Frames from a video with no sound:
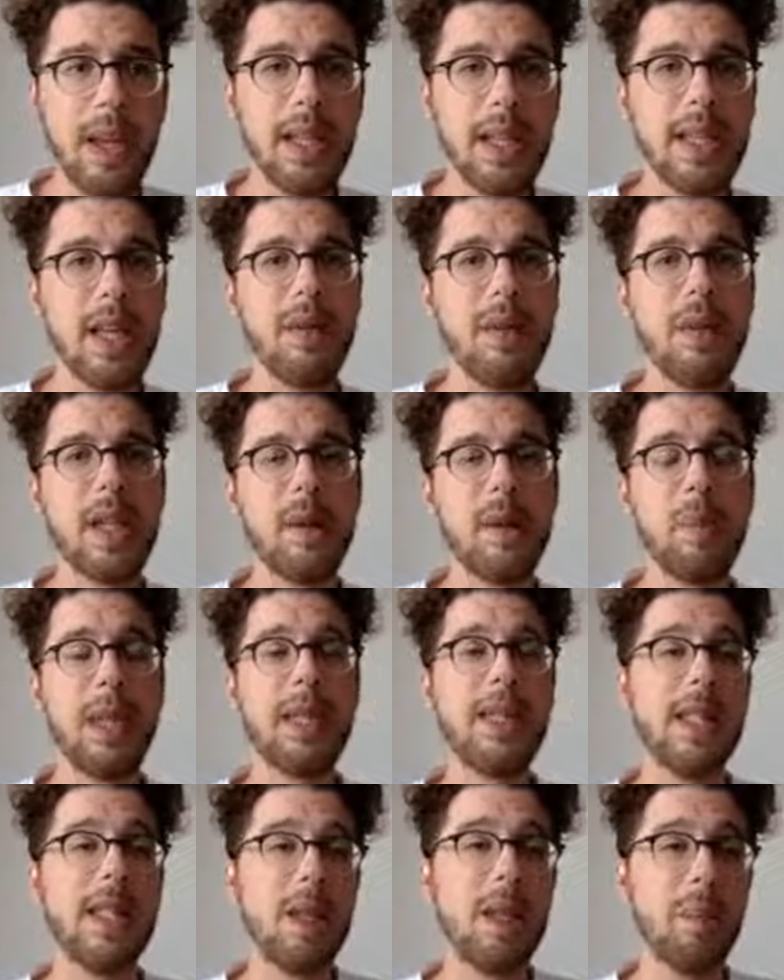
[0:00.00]
Diving a
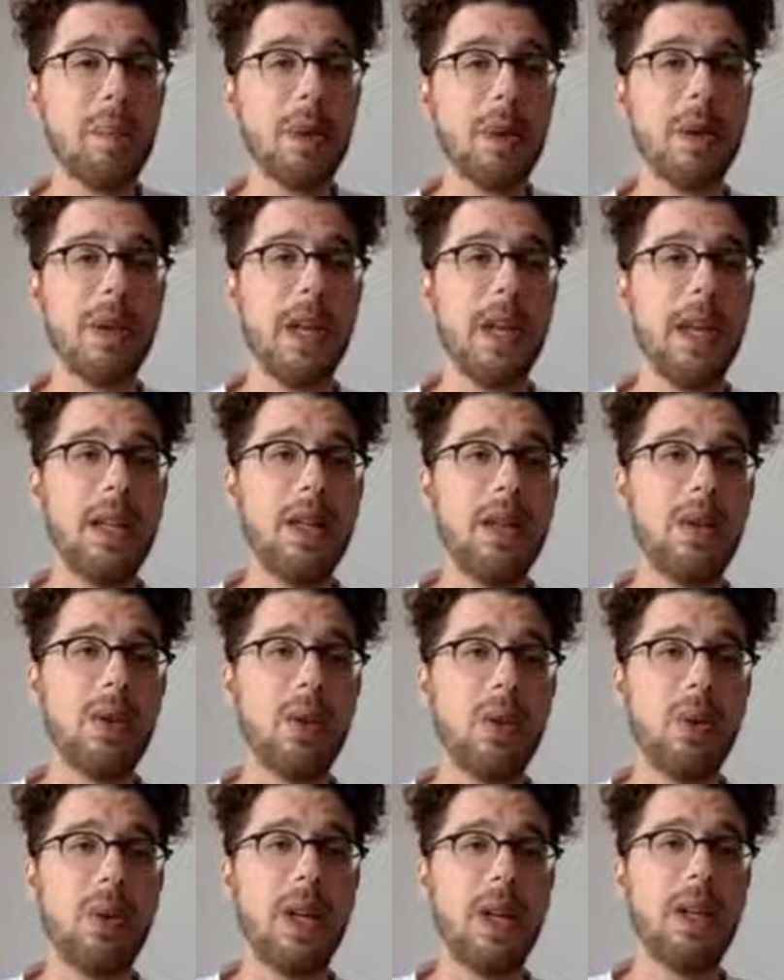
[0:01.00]
bit deeper
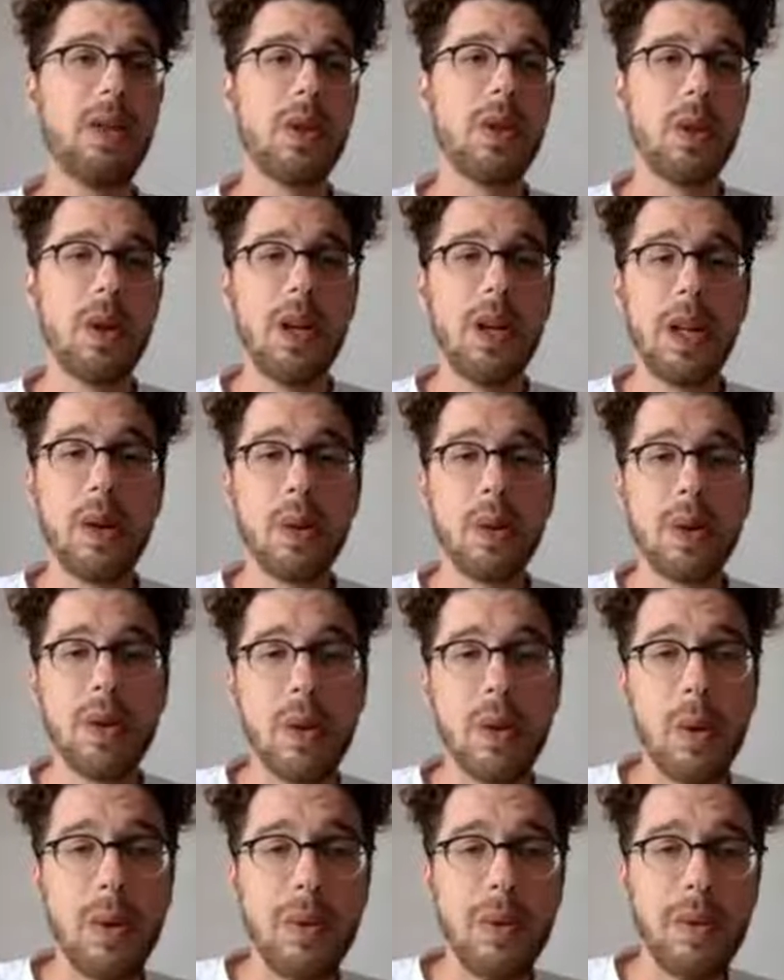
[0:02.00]
into internally
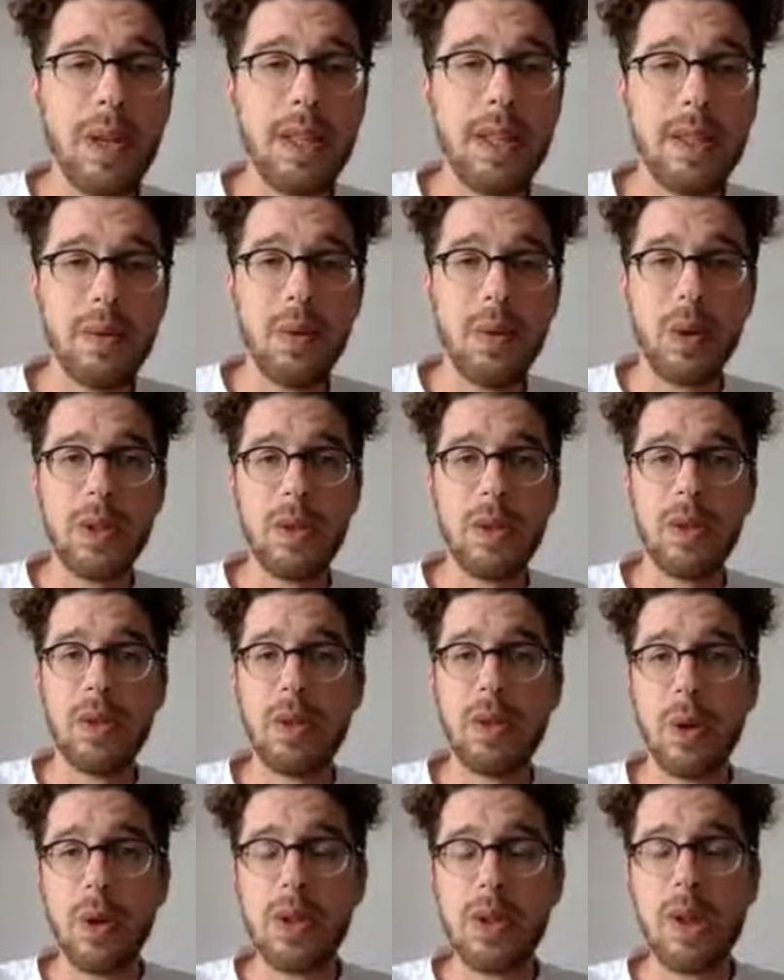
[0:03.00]
controlled phase versus
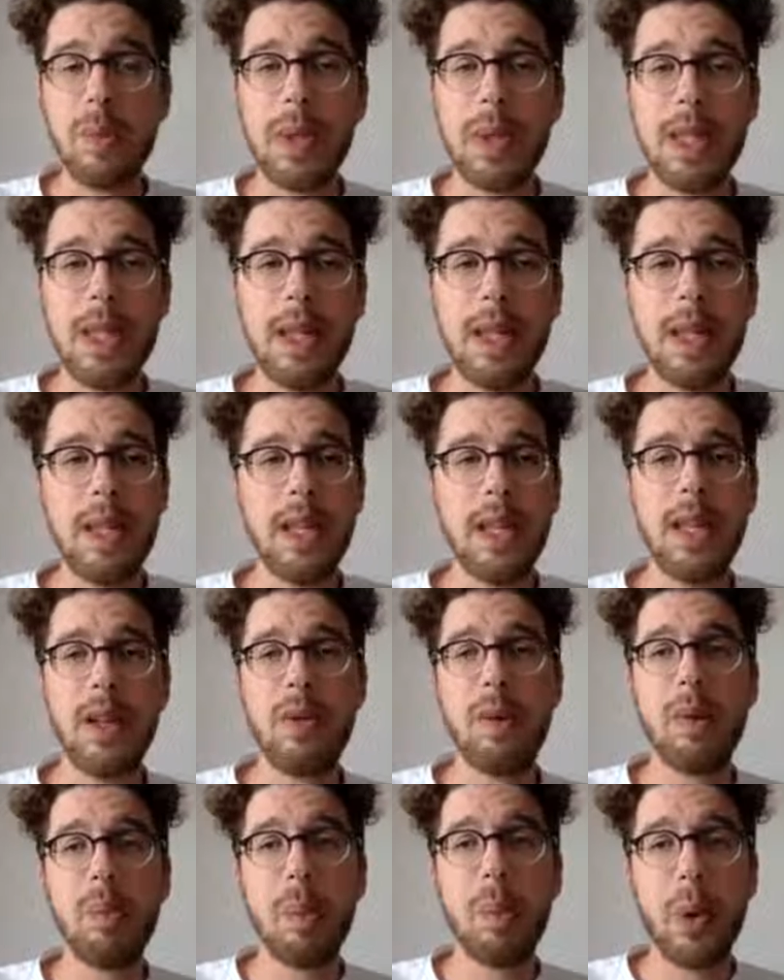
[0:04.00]
surge uptake, here
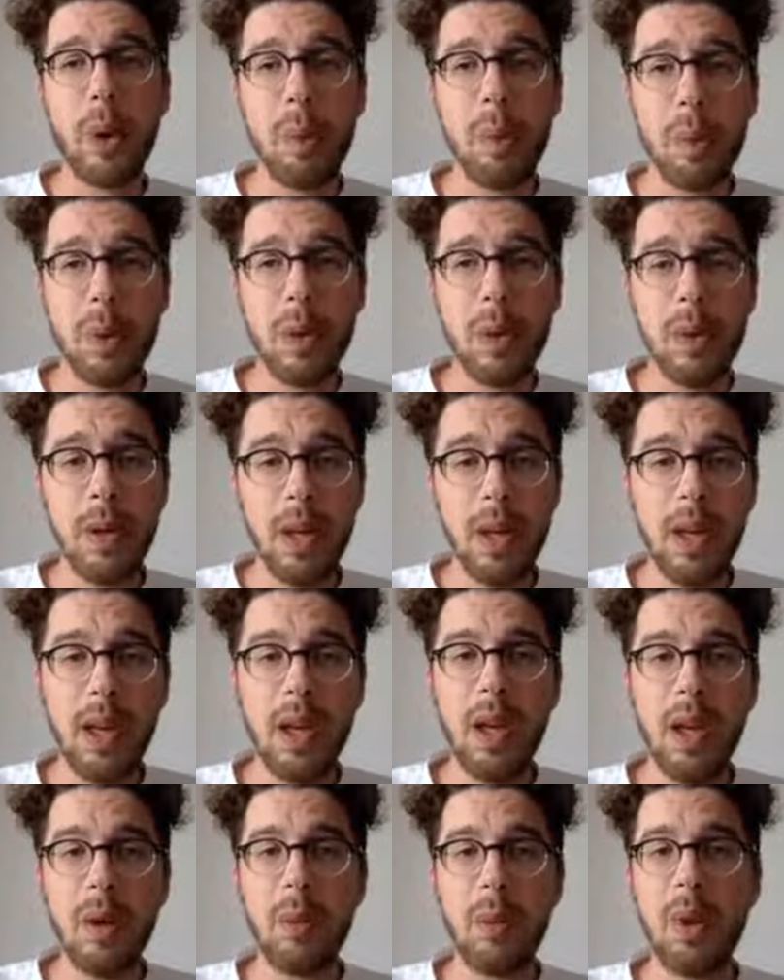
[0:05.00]
in purple,
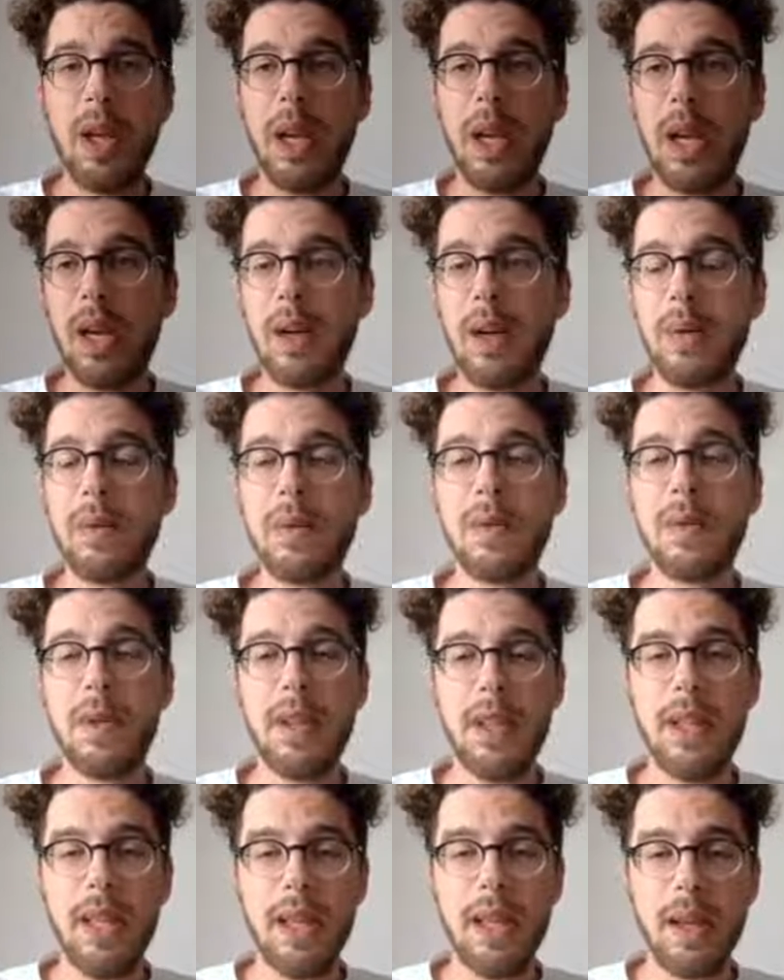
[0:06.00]
we have
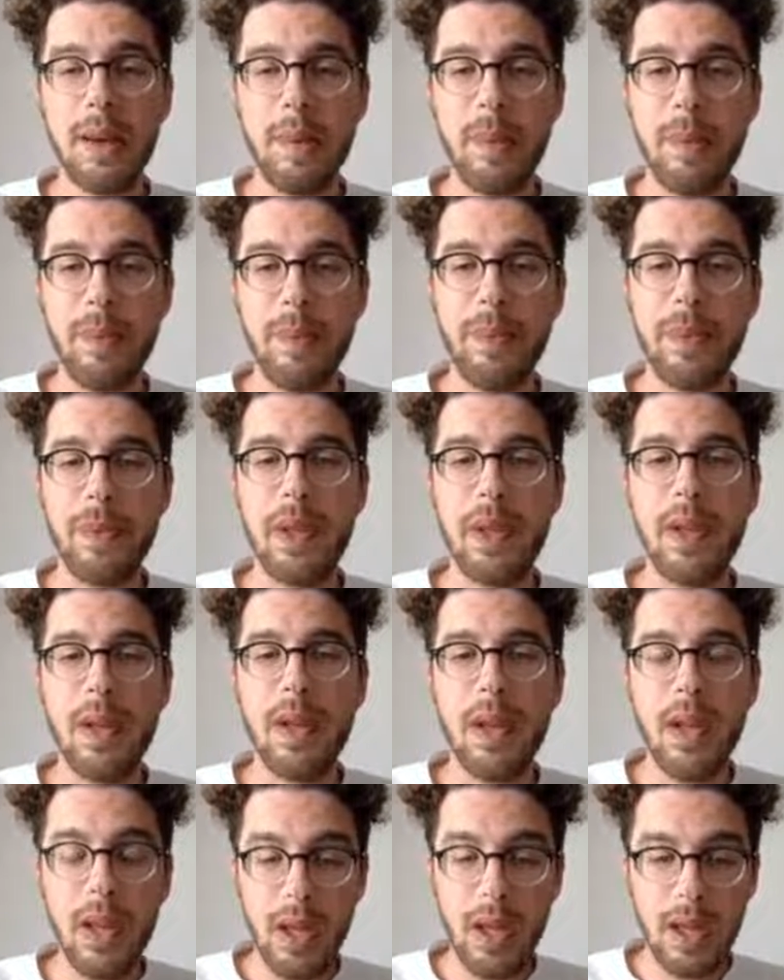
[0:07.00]
the
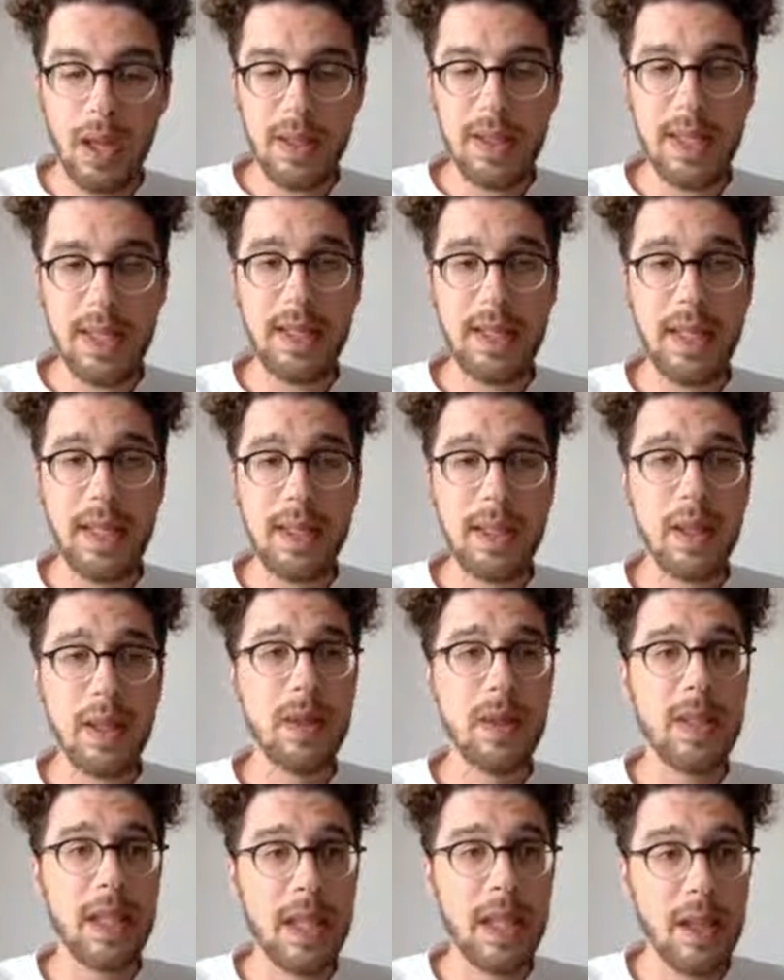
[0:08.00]
statistical
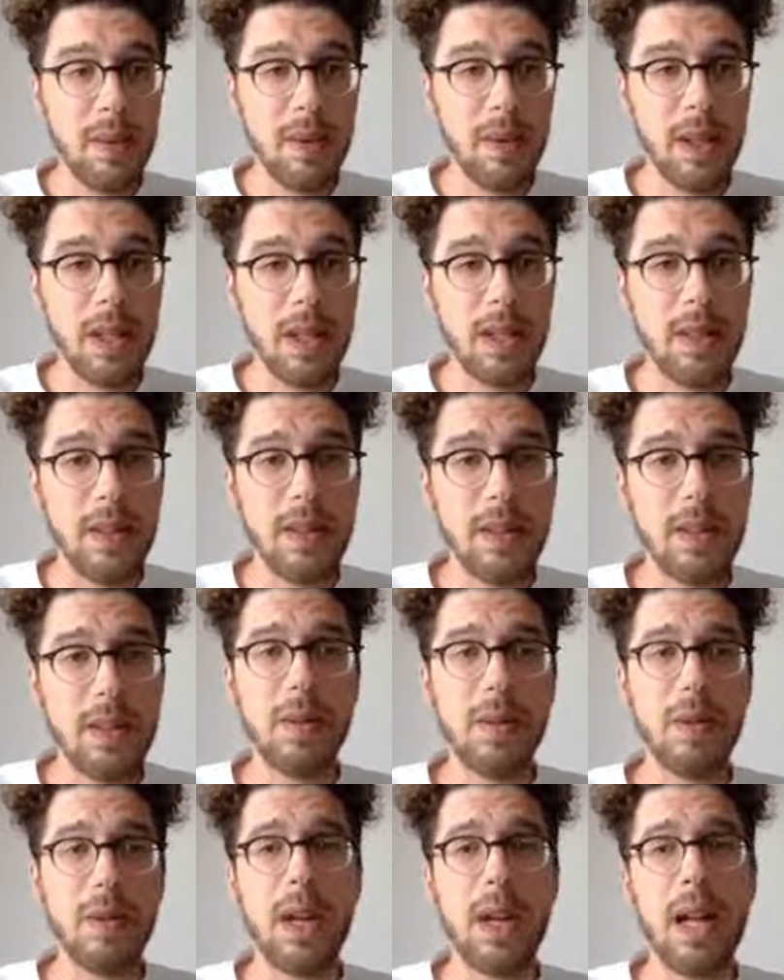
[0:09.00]
significance
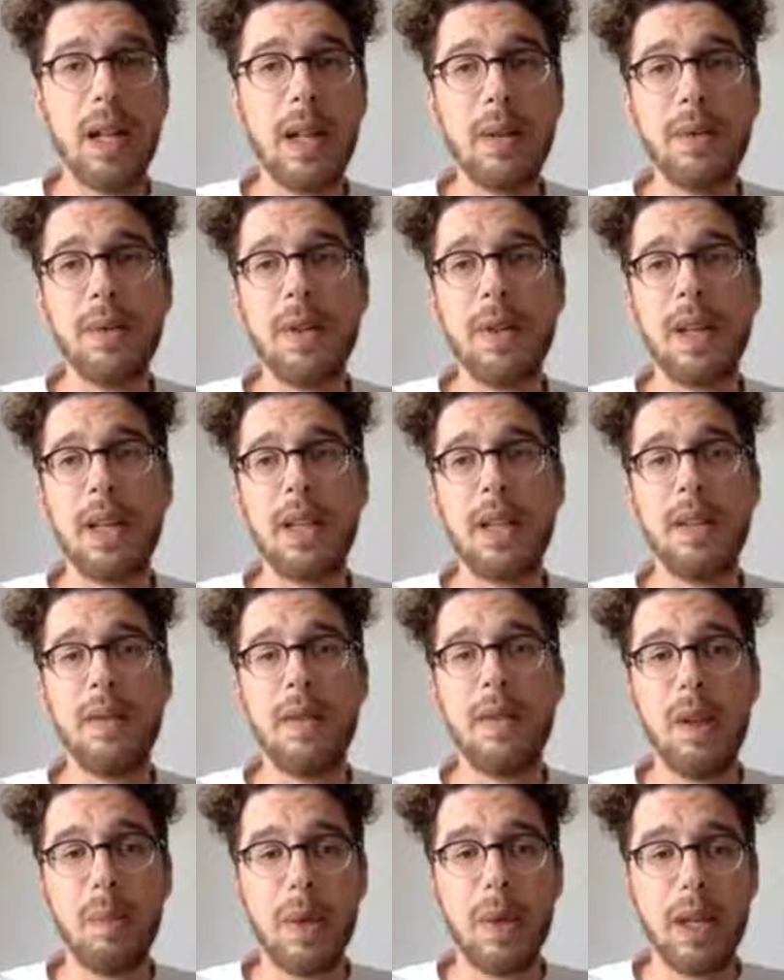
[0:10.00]
for alpha and
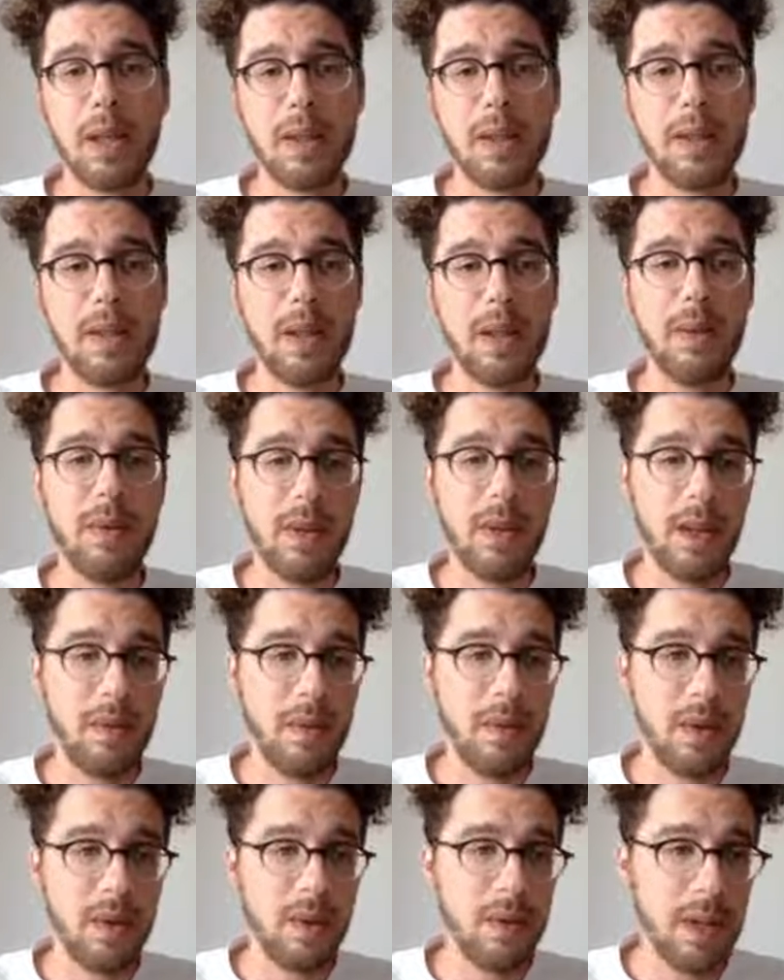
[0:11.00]
Vmax in
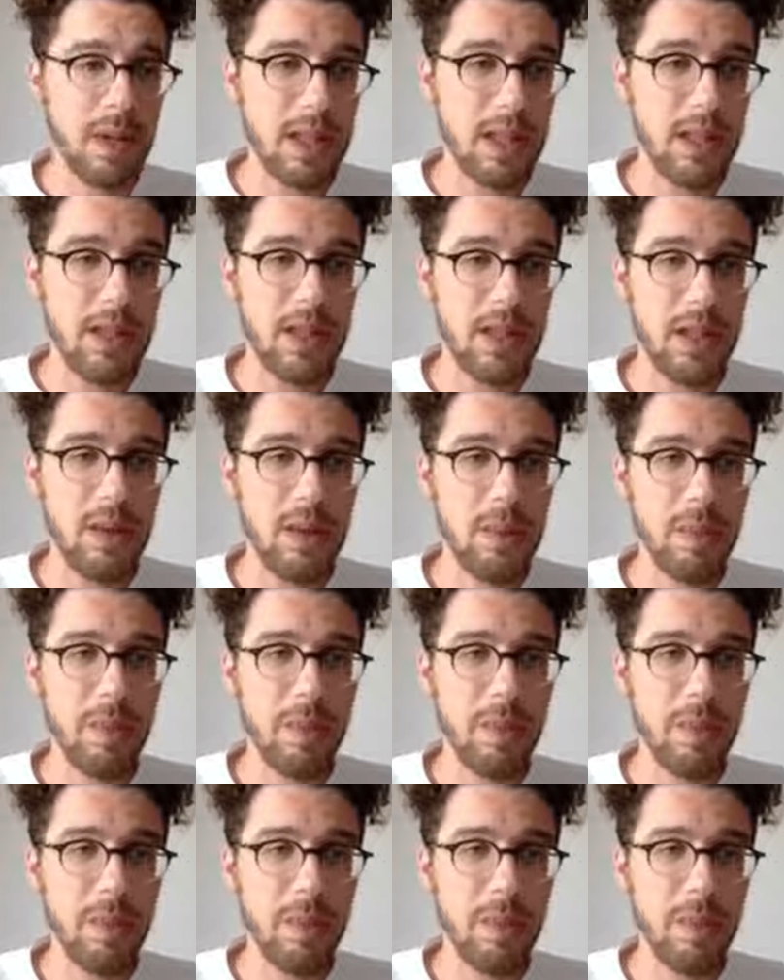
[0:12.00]
favor of algae.